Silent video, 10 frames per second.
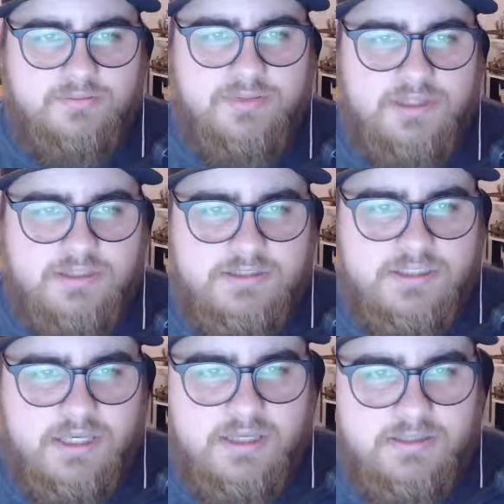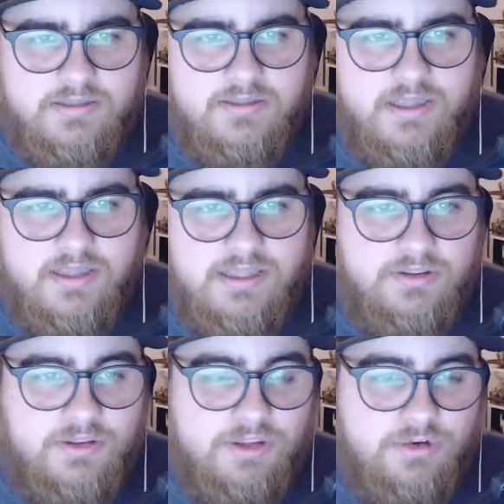because
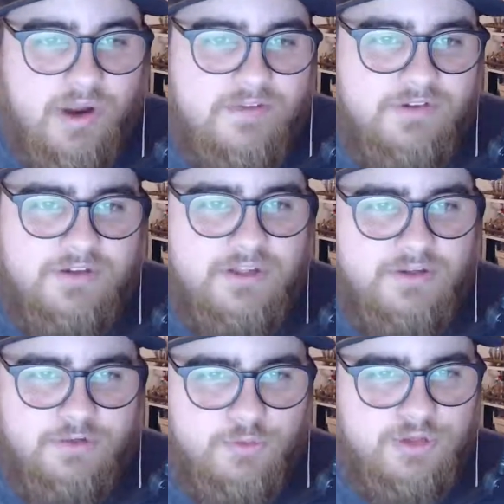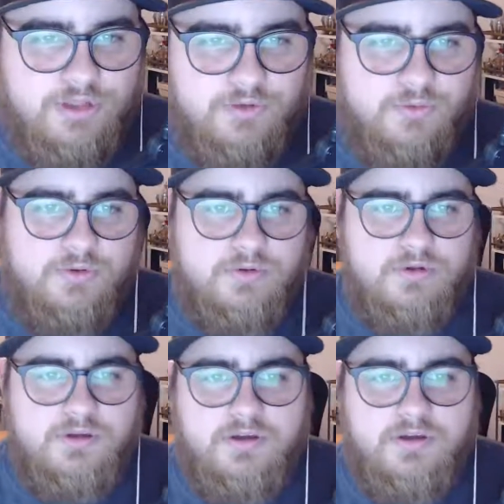graphically it looked really cool